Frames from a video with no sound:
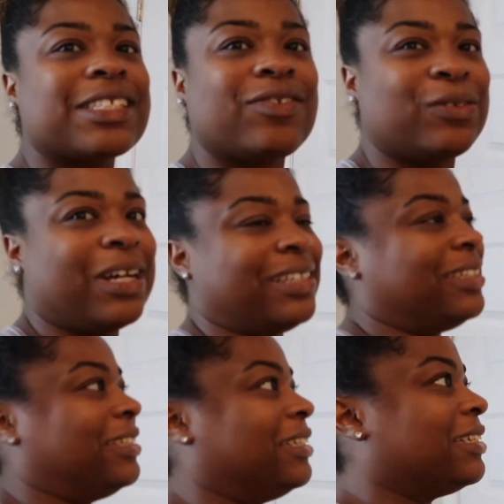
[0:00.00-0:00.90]
just feel kind
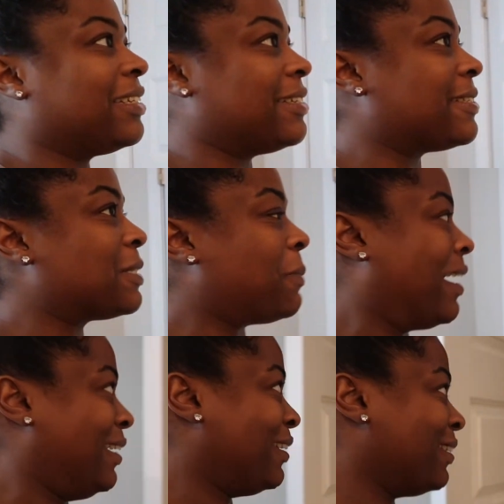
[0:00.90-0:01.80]
of
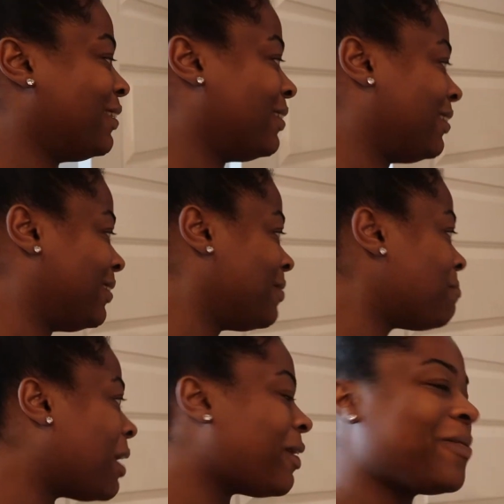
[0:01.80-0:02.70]
uninspired
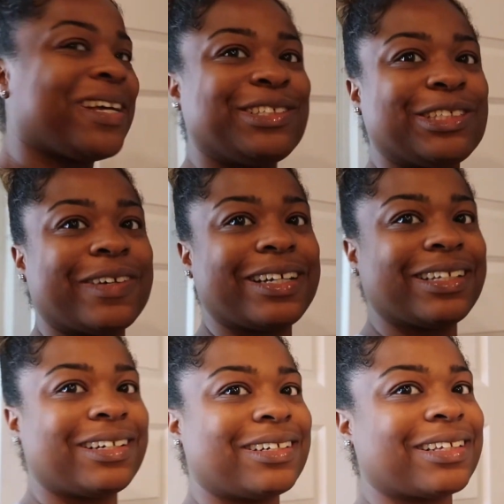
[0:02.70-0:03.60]
by my pantry right
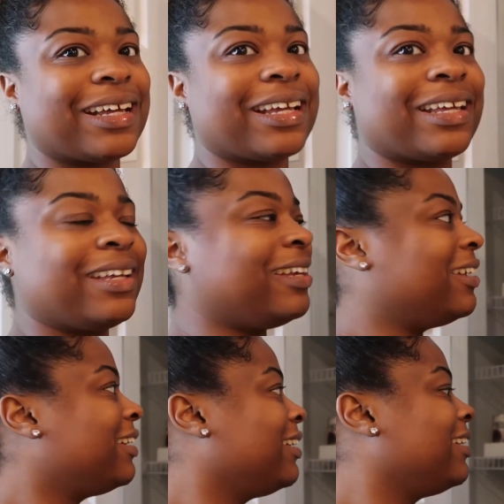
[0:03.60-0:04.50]
now. Like,
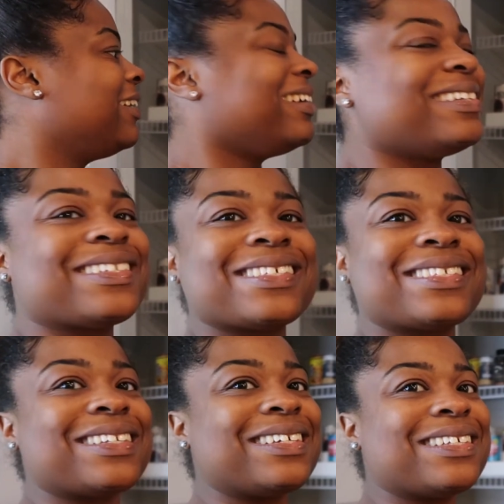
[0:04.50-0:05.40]
it just
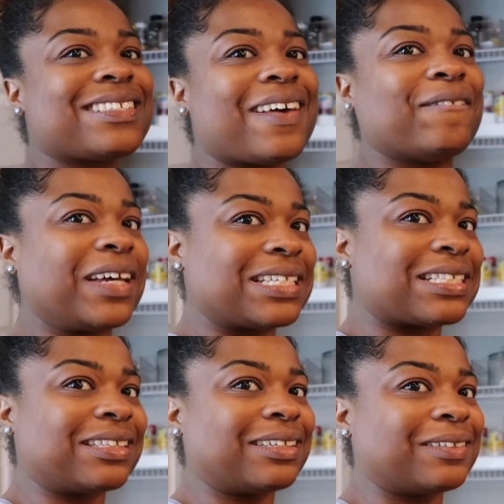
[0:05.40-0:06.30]
needs a
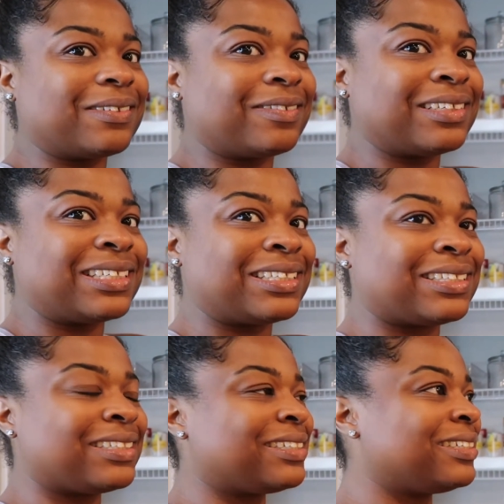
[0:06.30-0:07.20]
facelift.
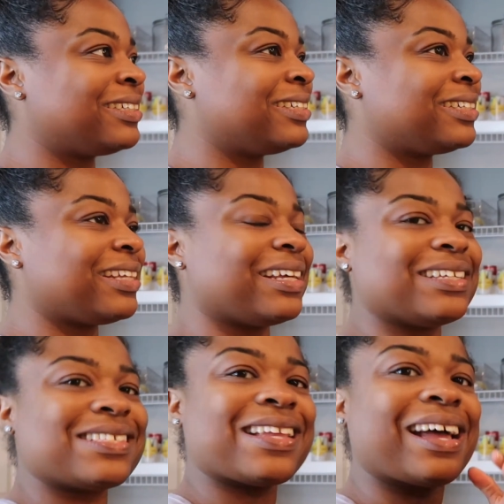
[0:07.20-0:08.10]
Like,
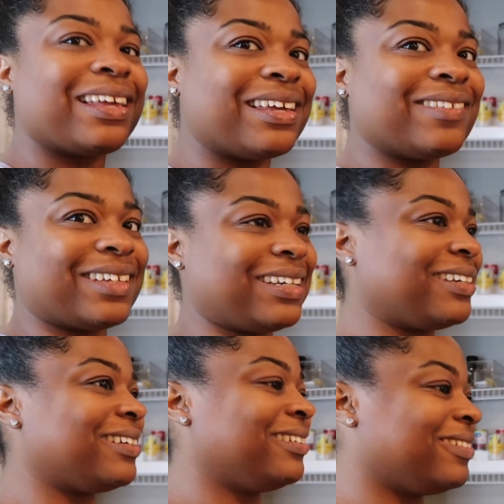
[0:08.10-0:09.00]
it's not
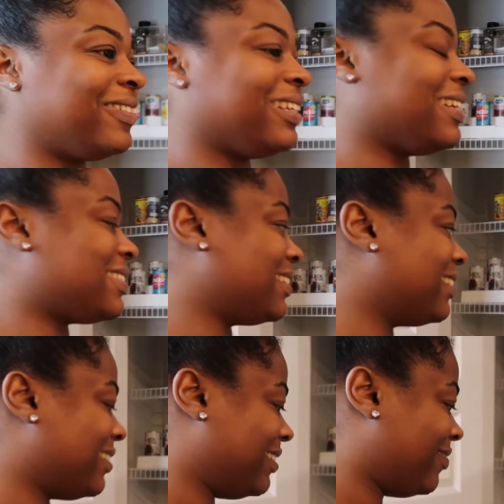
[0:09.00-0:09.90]
giving what it needs to
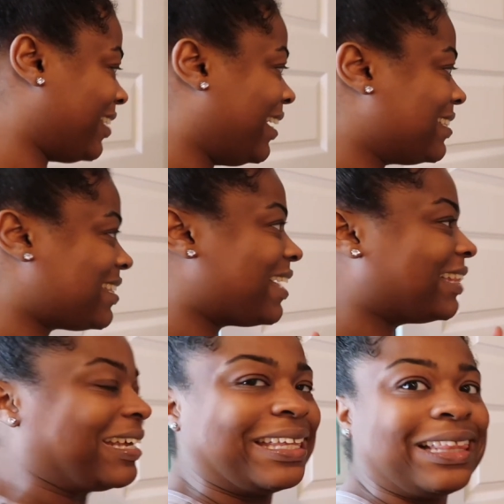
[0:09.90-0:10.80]
give, okay? It's not
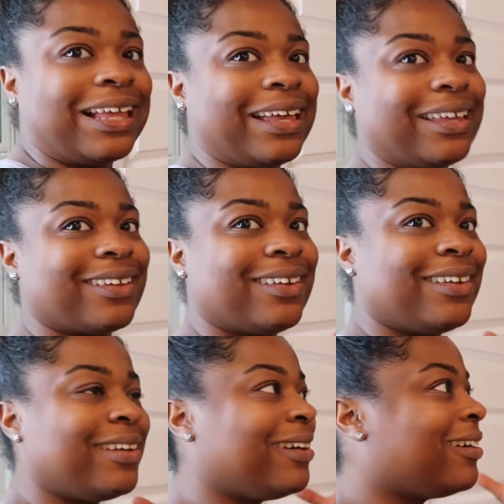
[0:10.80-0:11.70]
looking like
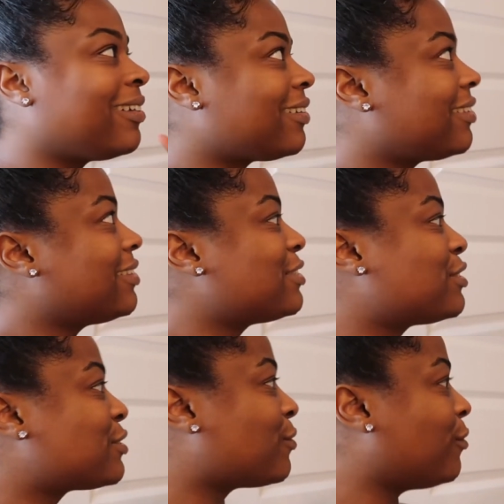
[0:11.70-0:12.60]
the
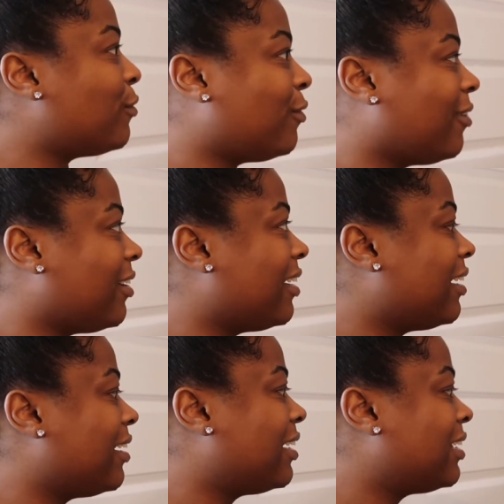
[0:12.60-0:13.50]
store
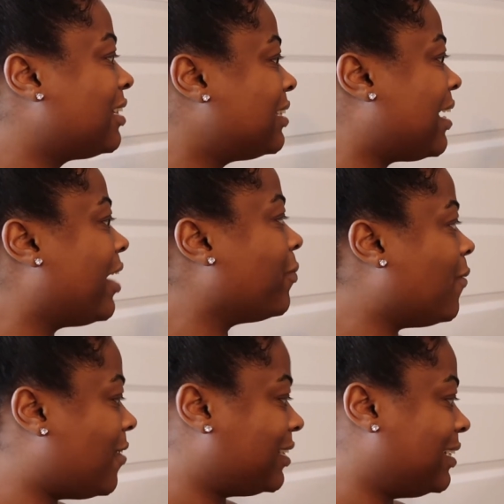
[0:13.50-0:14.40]
that I
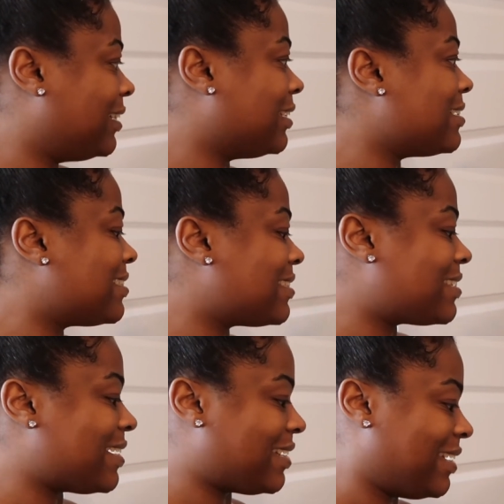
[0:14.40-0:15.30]
wanted, the
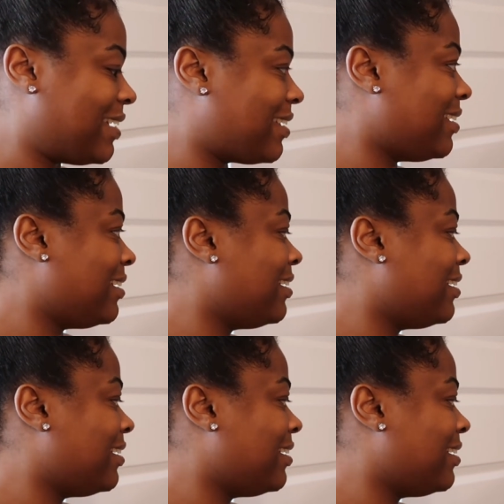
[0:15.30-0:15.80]
aesthetic.